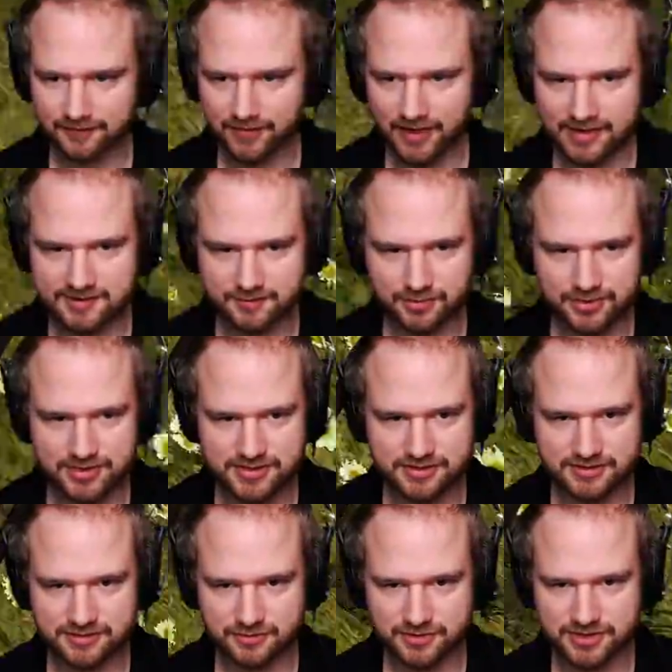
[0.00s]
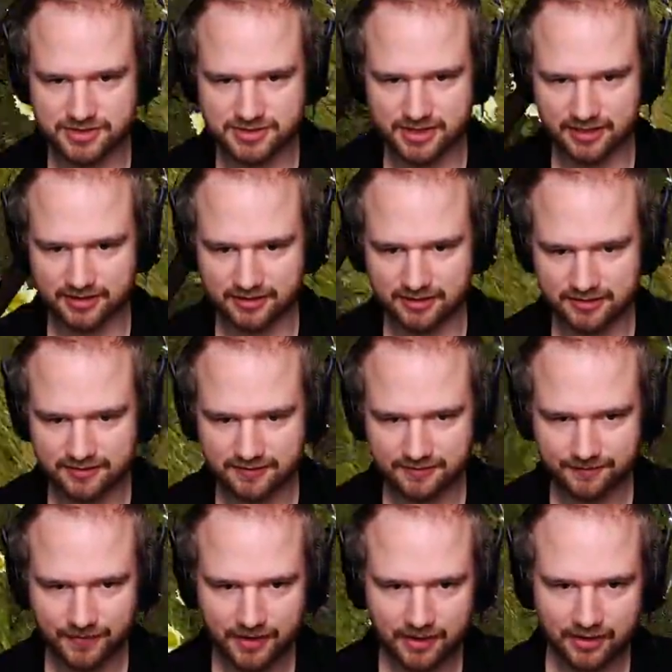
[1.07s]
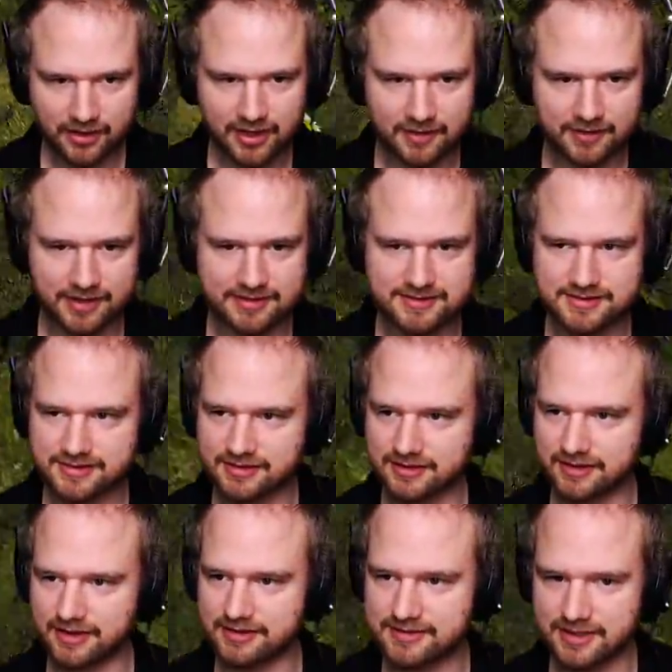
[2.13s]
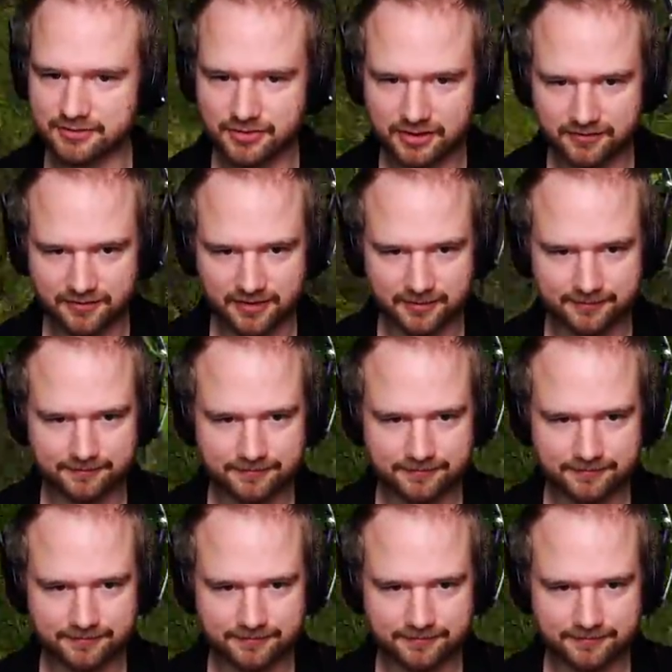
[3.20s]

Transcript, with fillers: as prisoners, which is kind of nice. Okay, let's get rid of them.